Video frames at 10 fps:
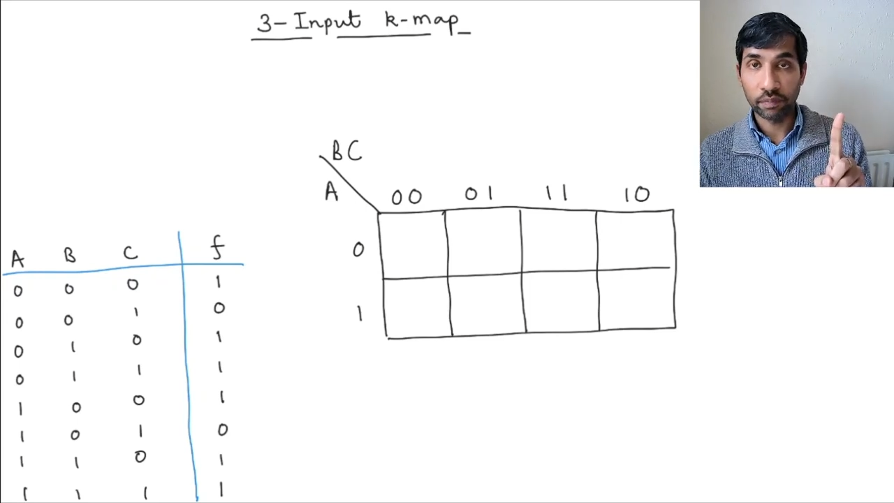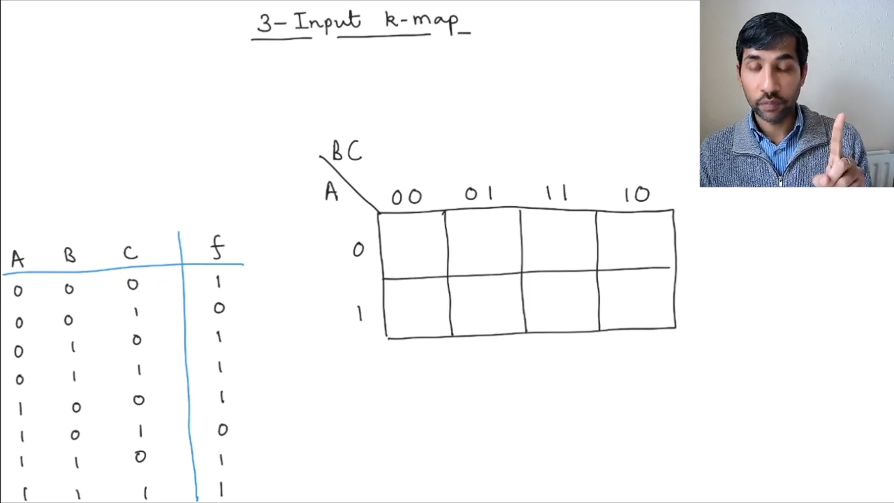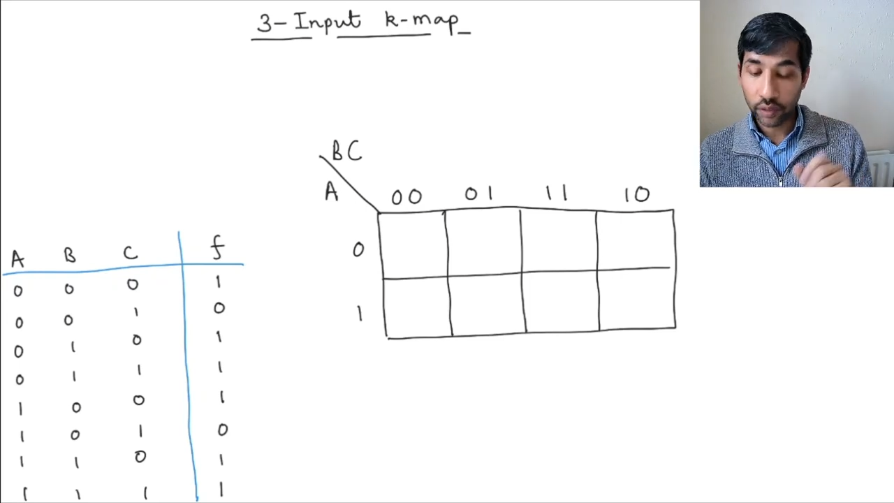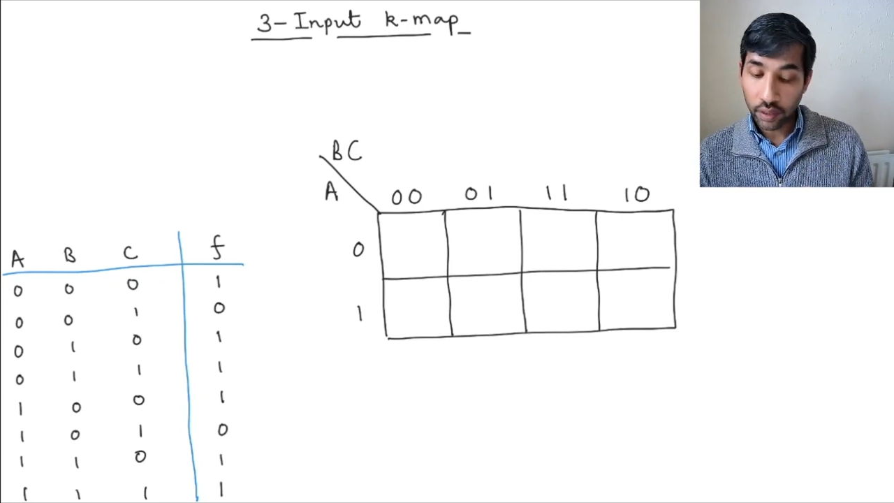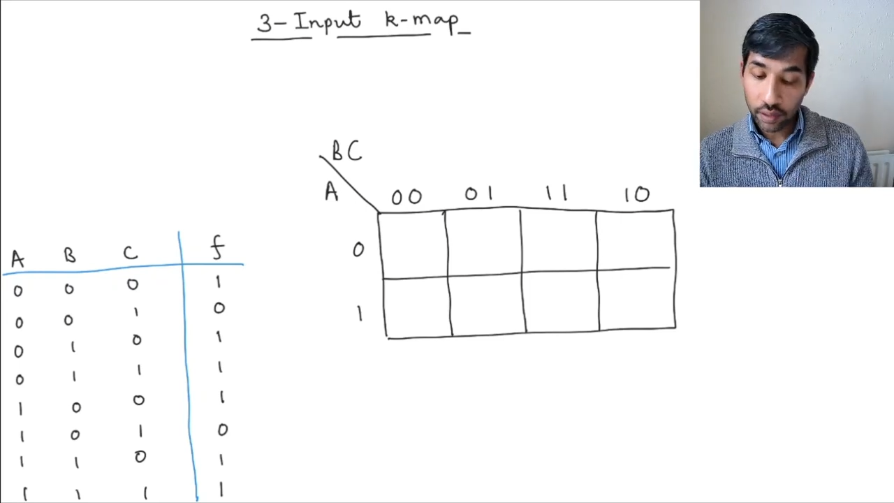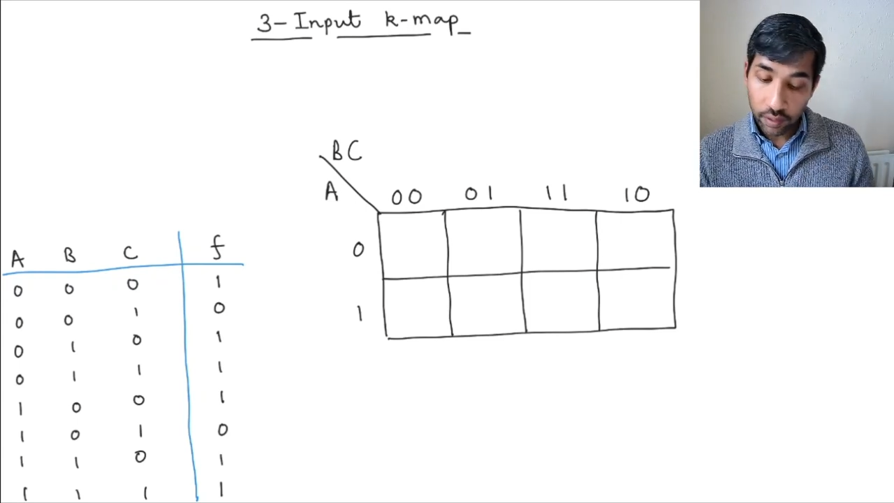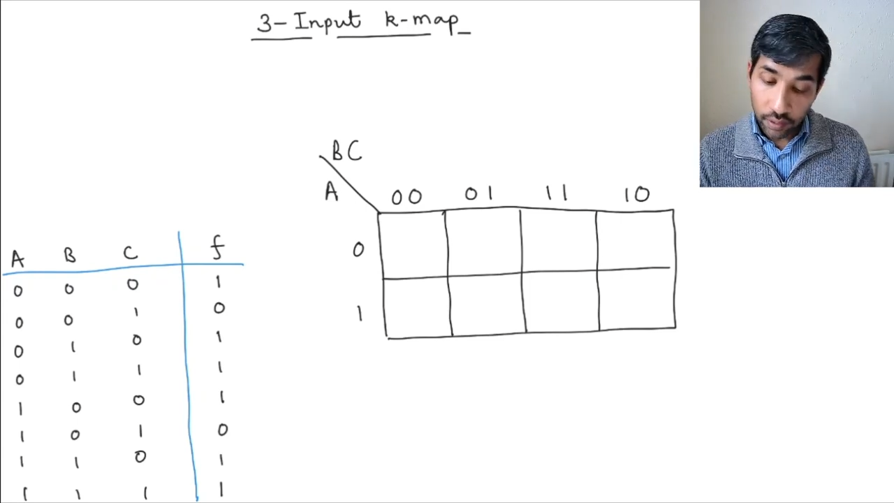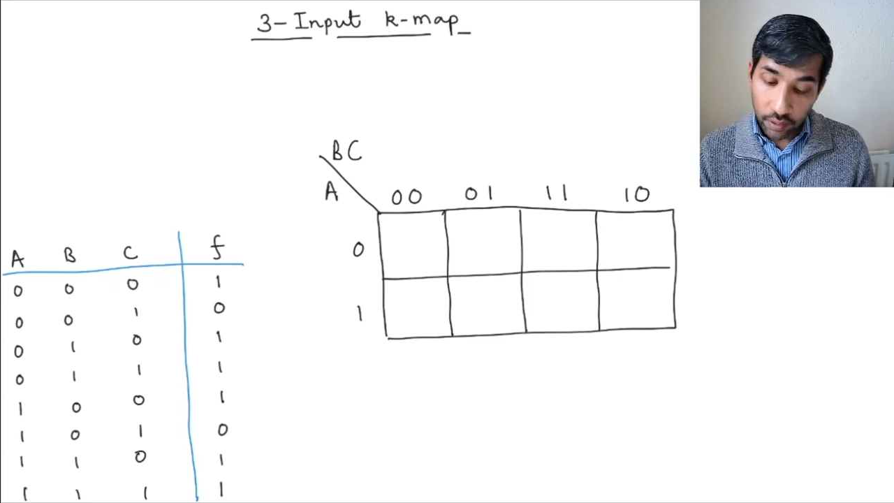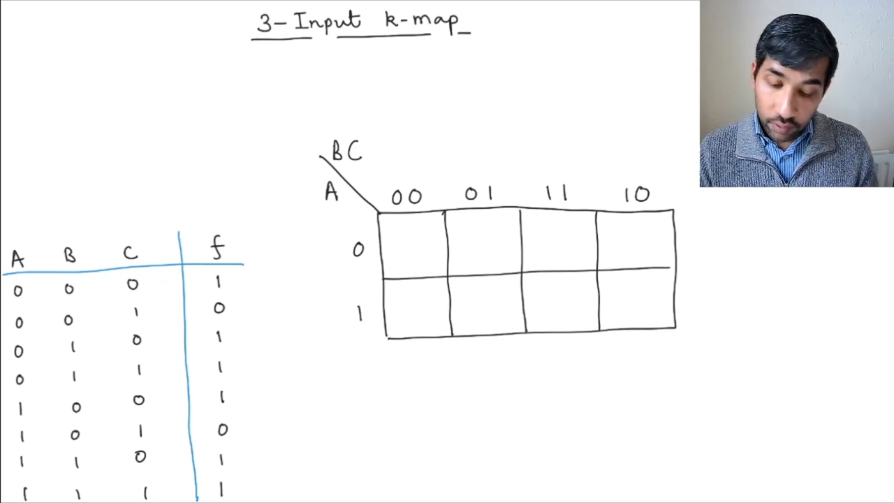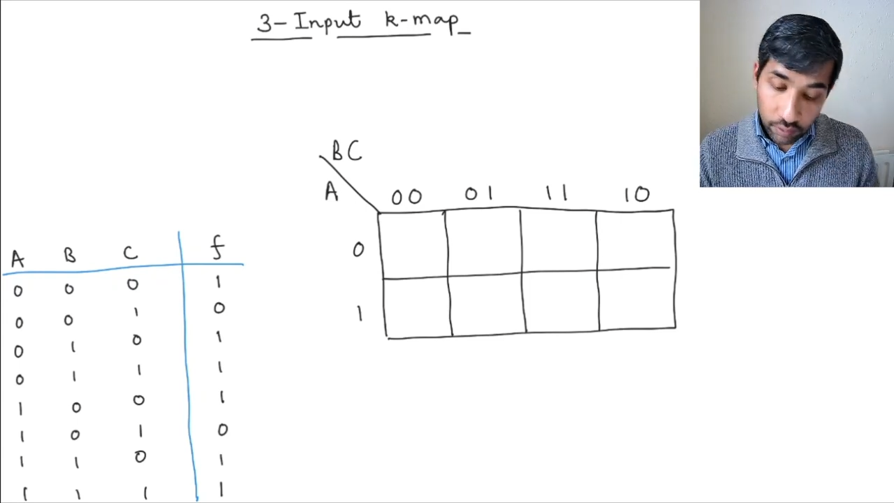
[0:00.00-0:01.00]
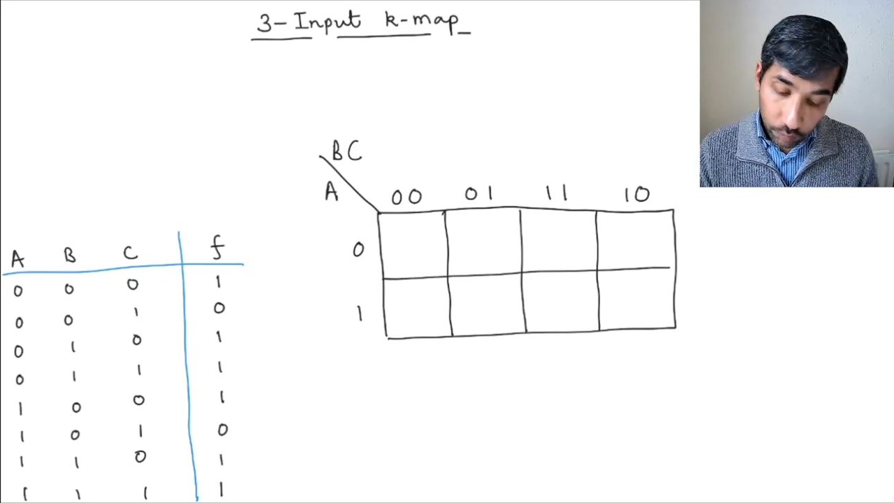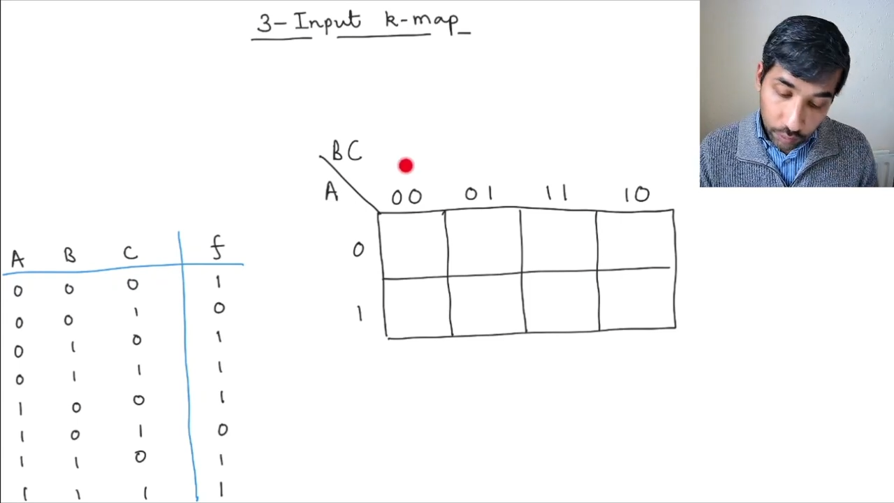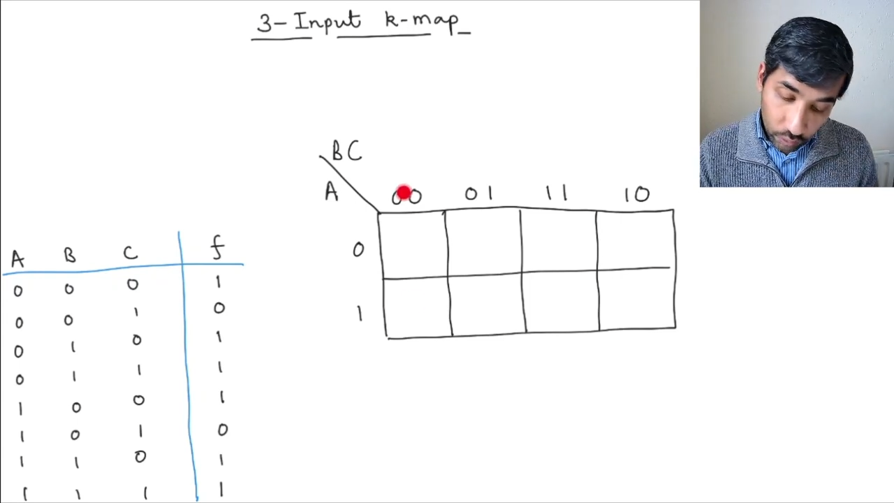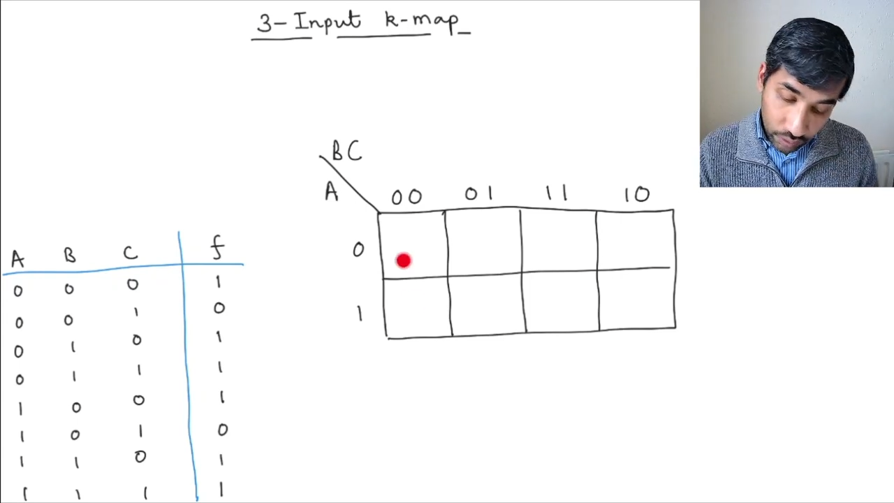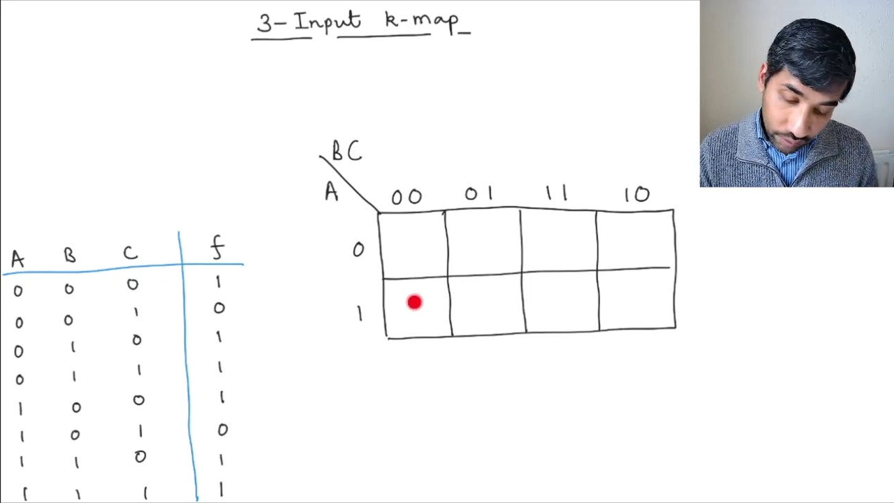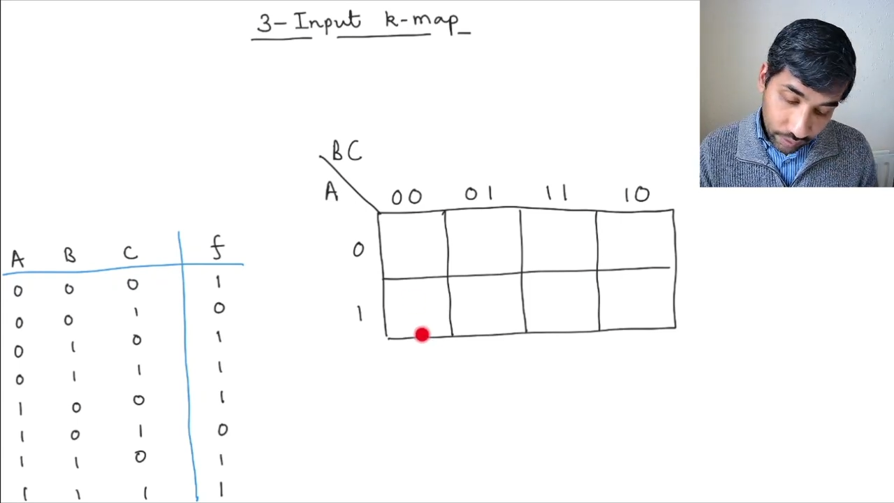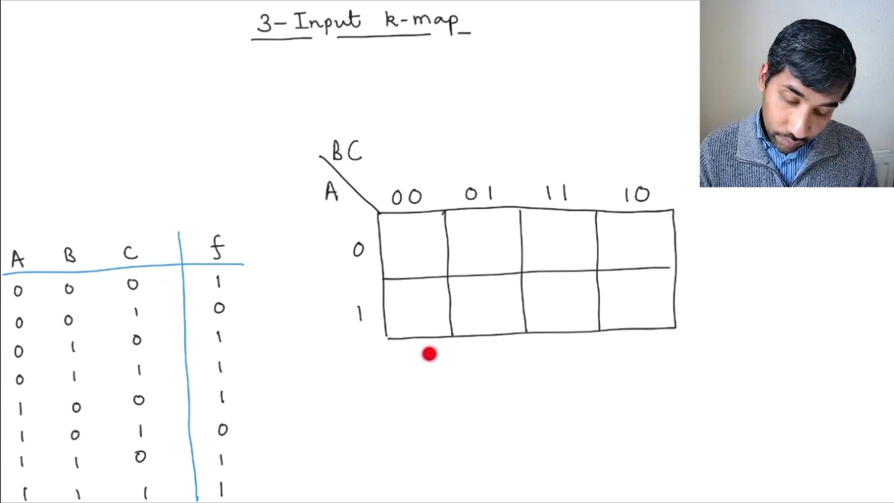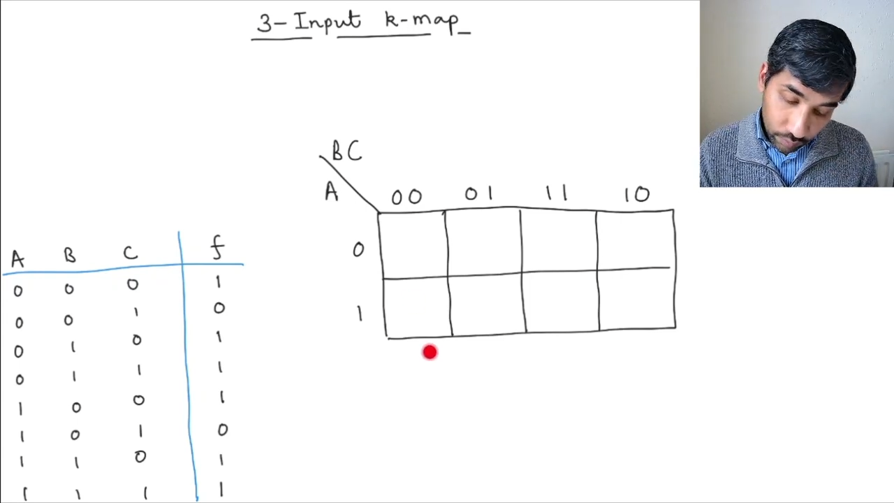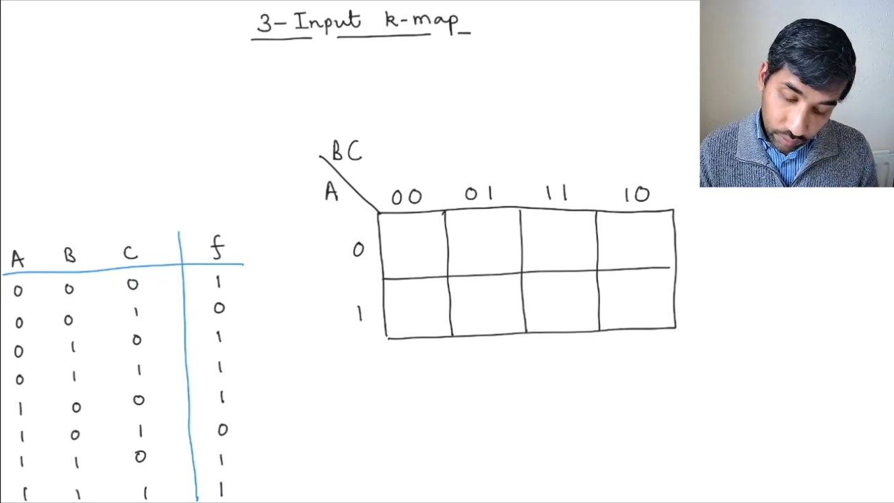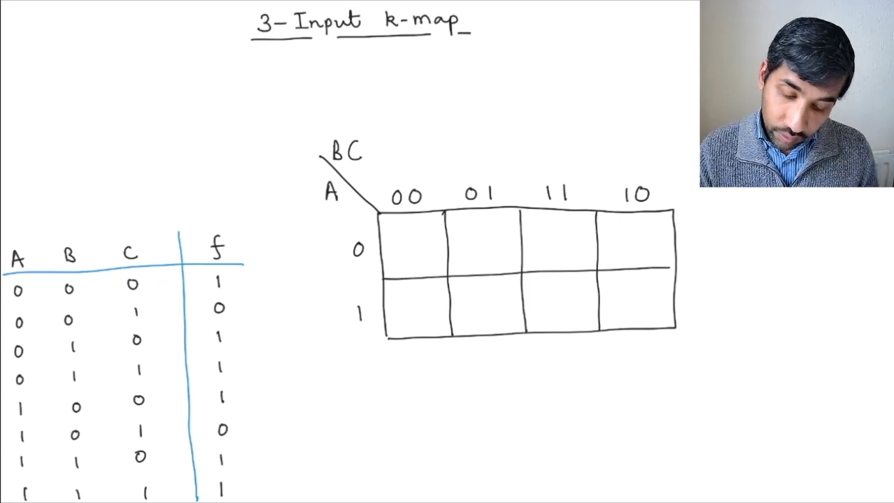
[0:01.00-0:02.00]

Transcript: Okay, so between this